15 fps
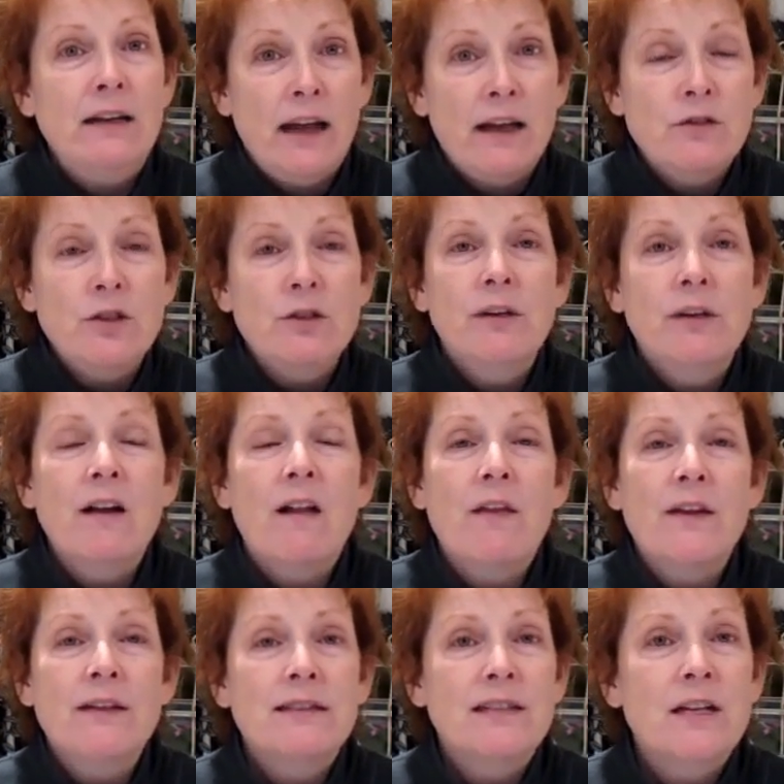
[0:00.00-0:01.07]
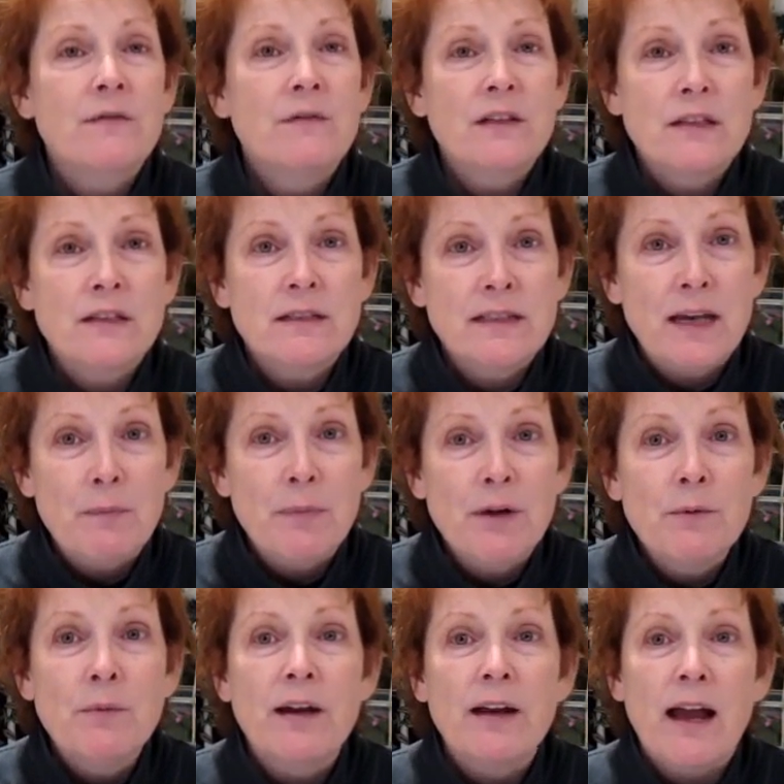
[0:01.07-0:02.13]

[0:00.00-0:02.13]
and doing all that stuff in December when